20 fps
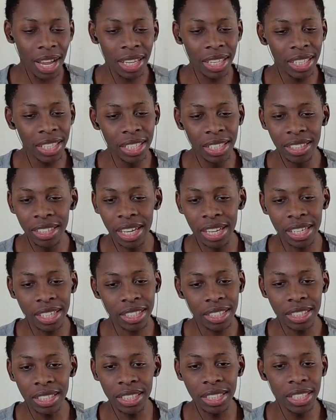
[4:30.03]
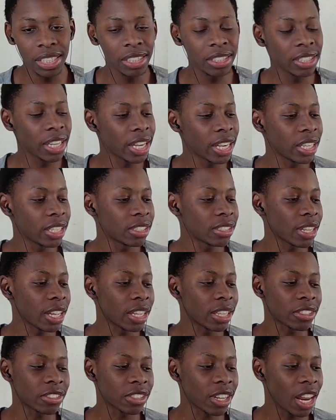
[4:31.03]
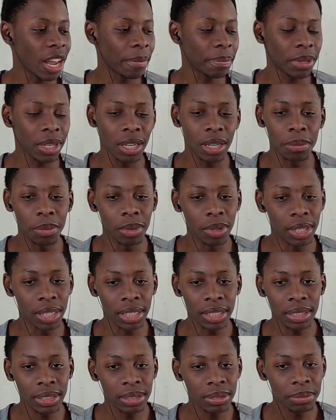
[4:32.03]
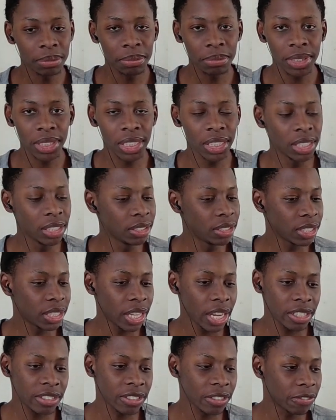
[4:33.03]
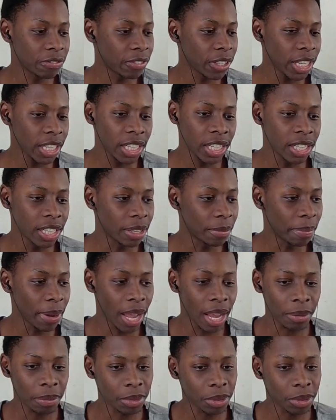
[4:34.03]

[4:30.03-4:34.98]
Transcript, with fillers: he need to get it. He need to get his ass slapped up, boy. He need to catch a fade in the back,